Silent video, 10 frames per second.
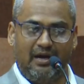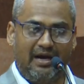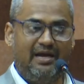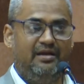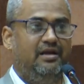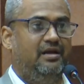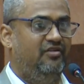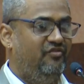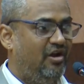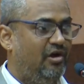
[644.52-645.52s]
I
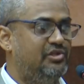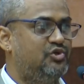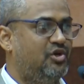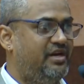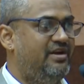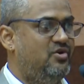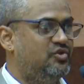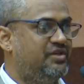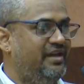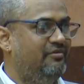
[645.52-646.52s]
will also tend to
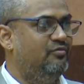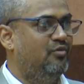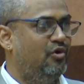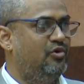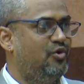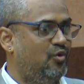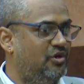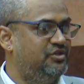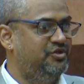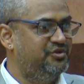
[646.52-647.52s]
skew more
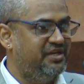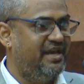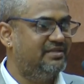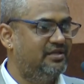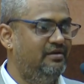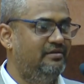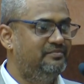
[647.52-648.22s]
towards using Excel